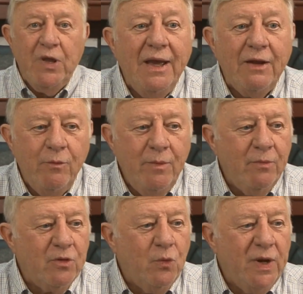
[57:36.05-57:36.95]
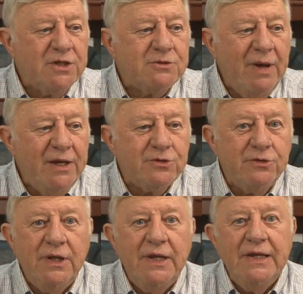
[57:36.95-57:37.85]
And remember, the way it's
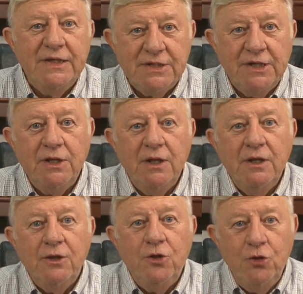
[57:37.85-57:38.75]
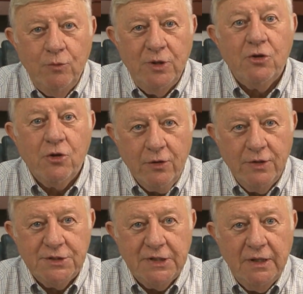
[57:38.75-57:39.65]
measured is in human
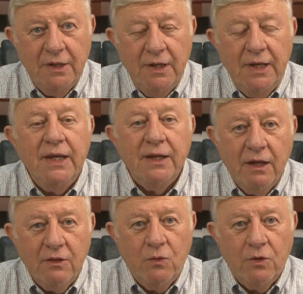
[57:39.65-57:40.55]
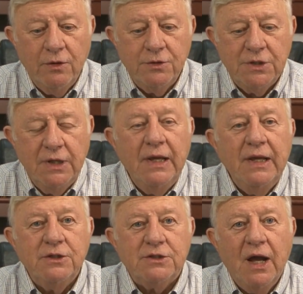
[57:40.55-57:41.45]
currency. In other words,
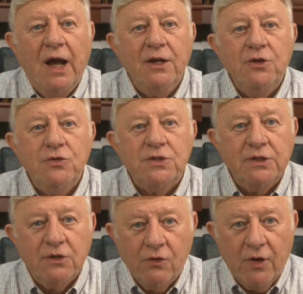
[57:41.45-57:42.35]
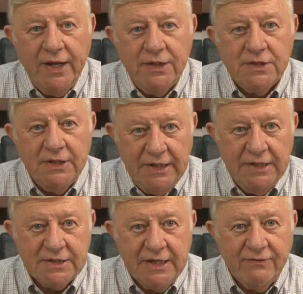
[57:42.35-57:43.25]
is God using the grace that He
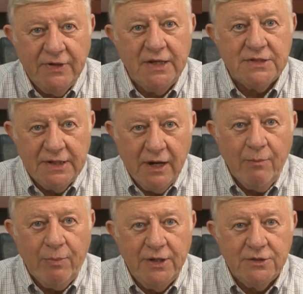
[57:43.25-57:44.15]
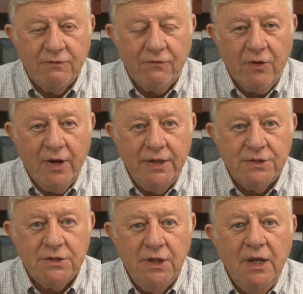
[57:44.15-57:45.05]
has given us in our place of
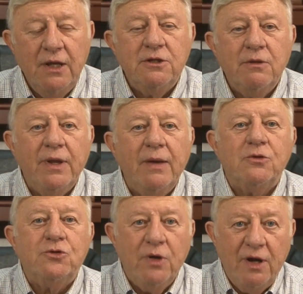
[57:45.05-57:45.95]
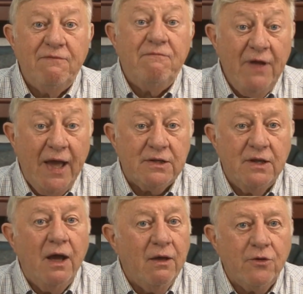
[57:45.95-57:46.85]
grace to be able to affect
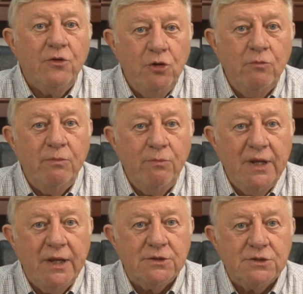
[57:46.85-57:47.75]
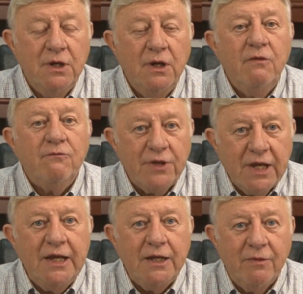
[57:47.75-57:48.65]
other human beings for the
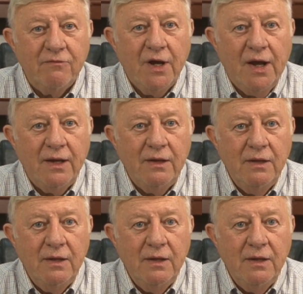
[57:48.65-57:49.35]
kingdom of God?